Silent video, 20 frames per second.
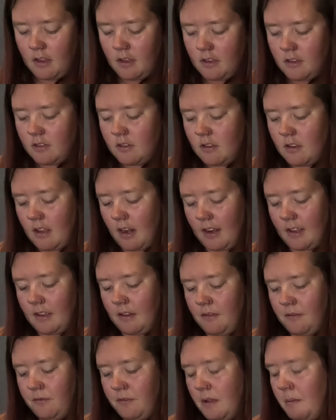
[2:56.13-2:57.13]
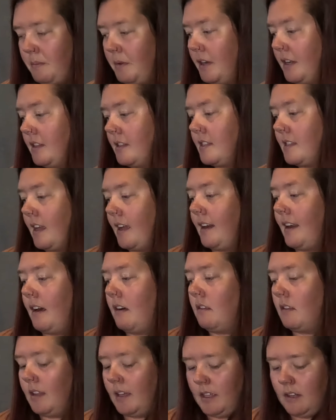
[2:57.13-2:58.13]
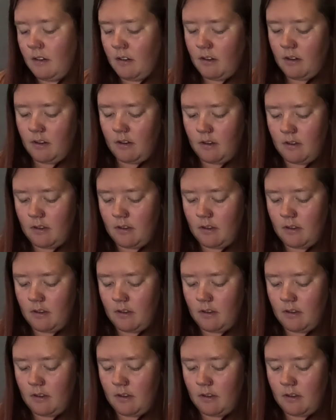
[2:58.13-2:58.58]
so that I can flip it inside out later.